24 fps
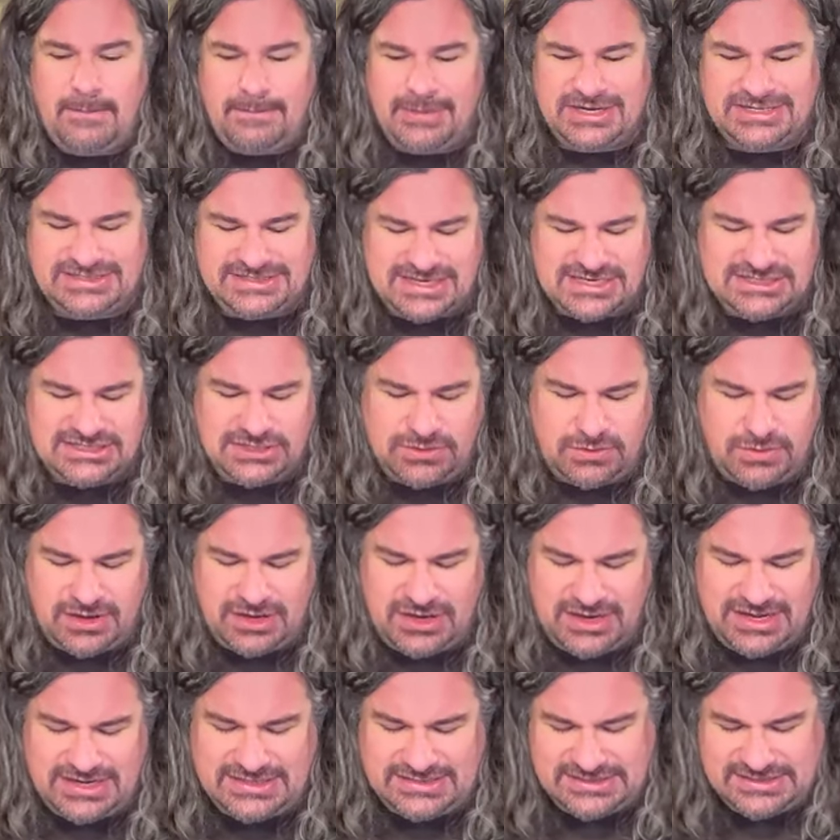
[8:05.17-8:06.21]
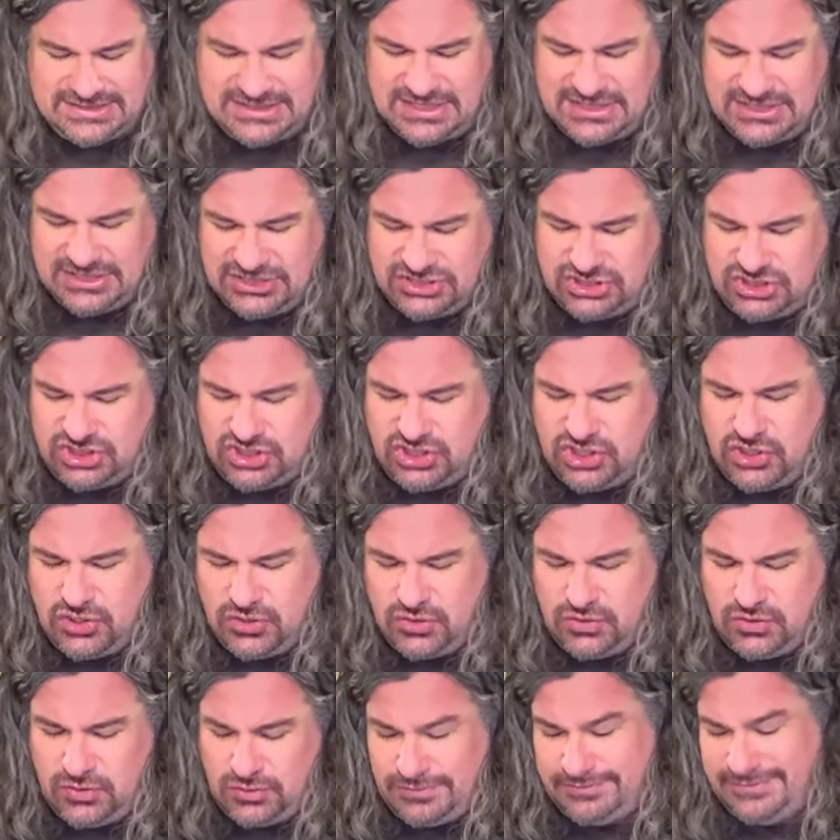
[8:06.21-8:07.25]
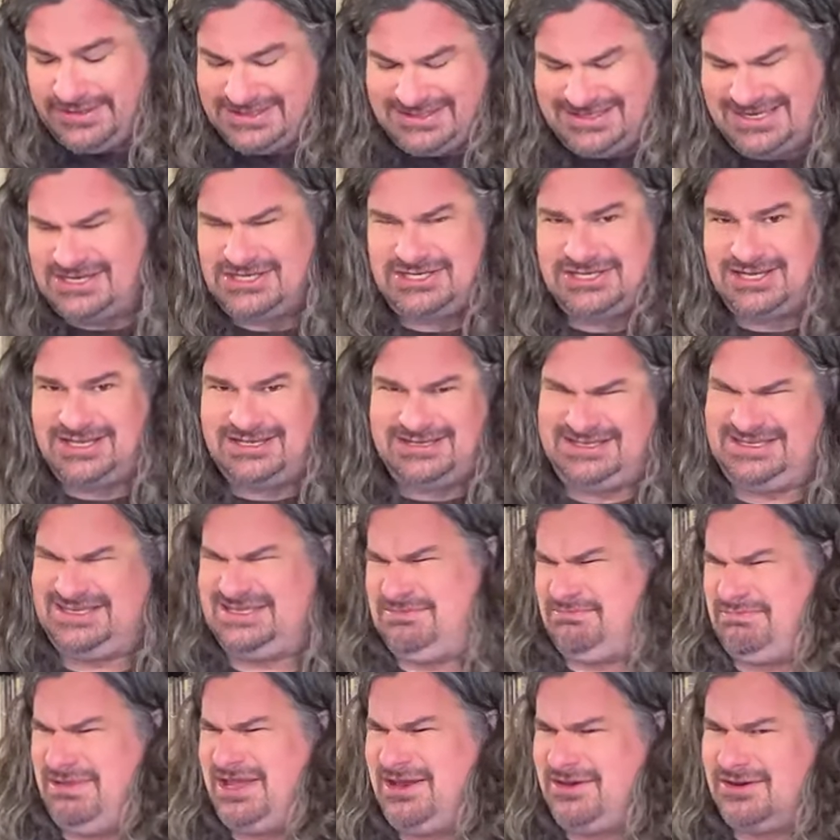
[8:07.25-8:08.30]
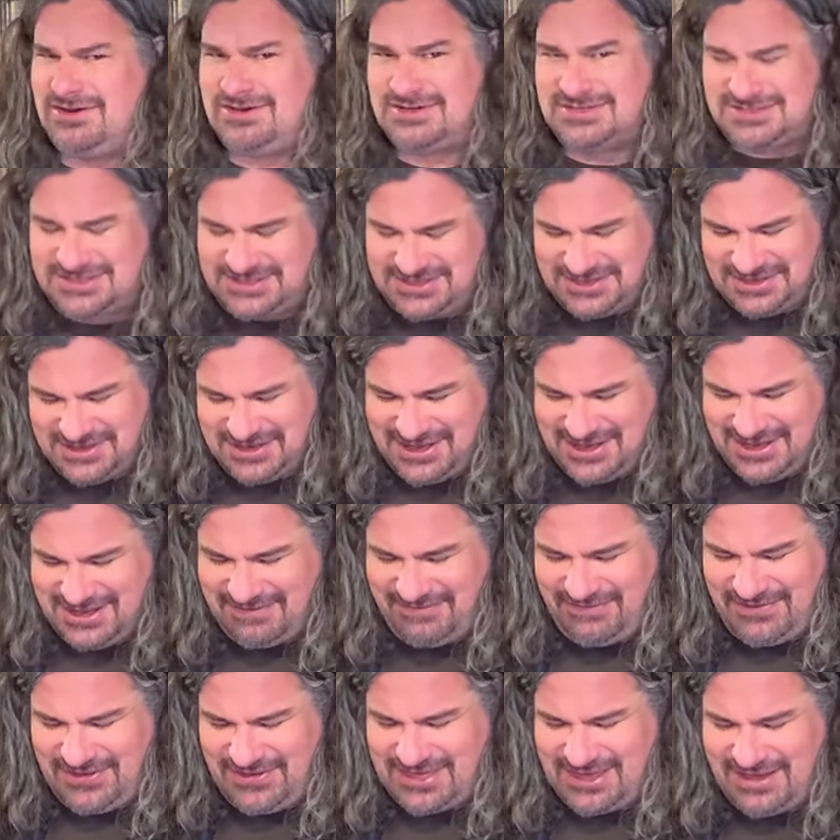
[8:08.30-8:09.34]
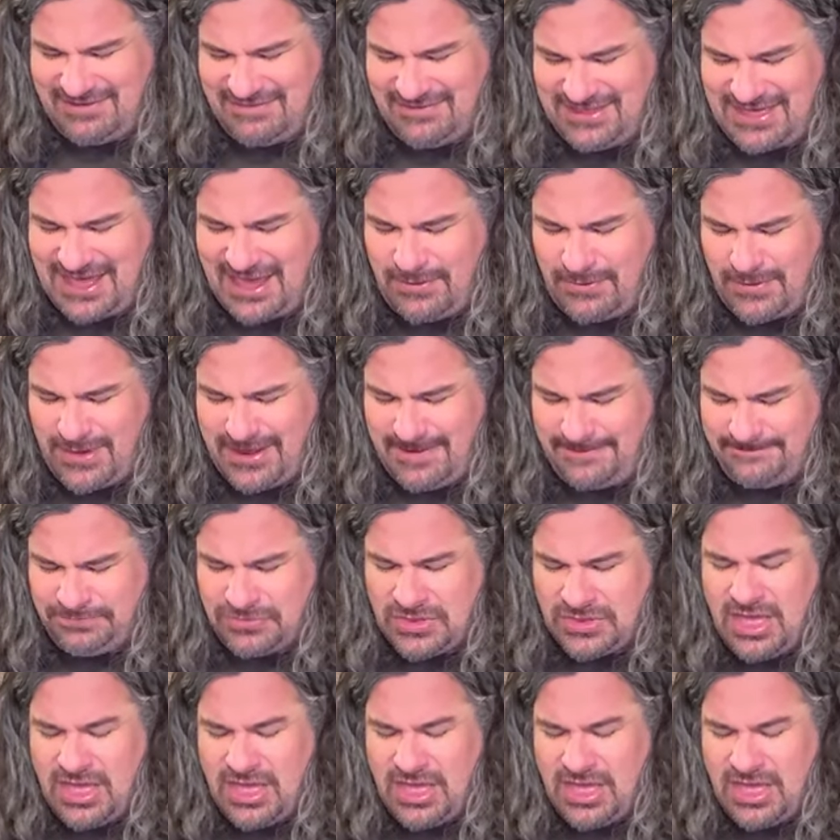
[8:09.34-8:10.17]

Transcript: but essentially what it is is that there's two essentially speakers, if you think of it that way,